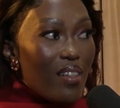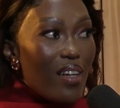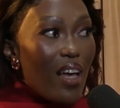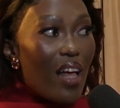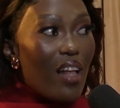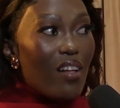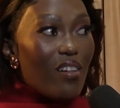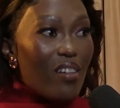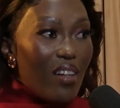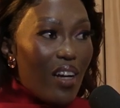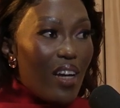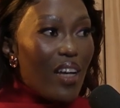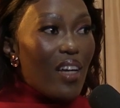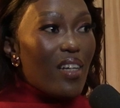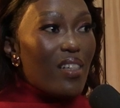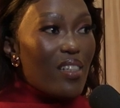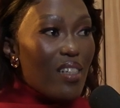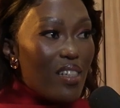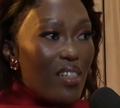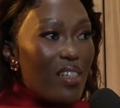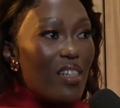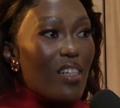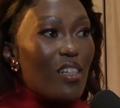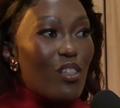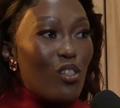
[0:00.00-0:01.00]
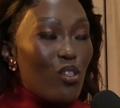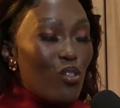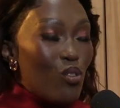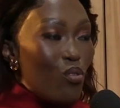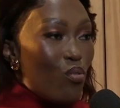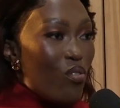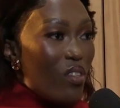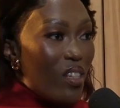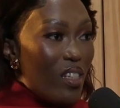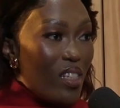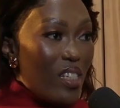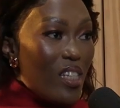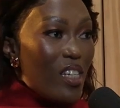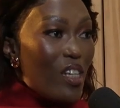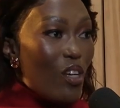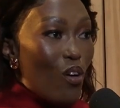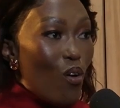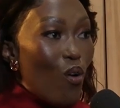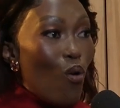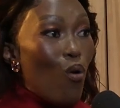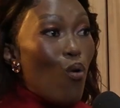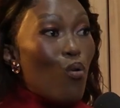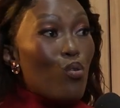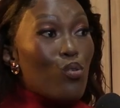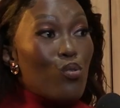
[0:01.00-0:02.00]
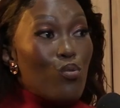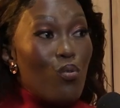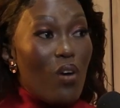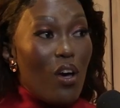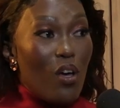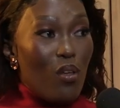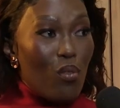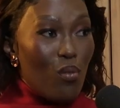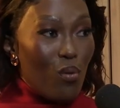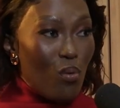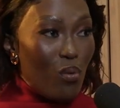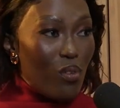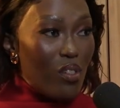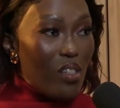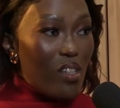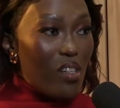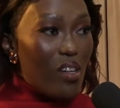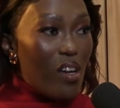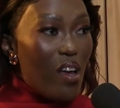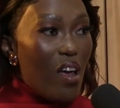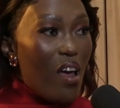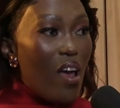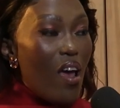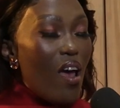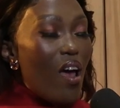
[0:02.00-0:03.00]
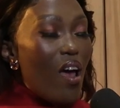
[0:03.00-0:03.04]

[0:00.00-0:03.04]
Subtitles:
calculated it to the T, or so I thought.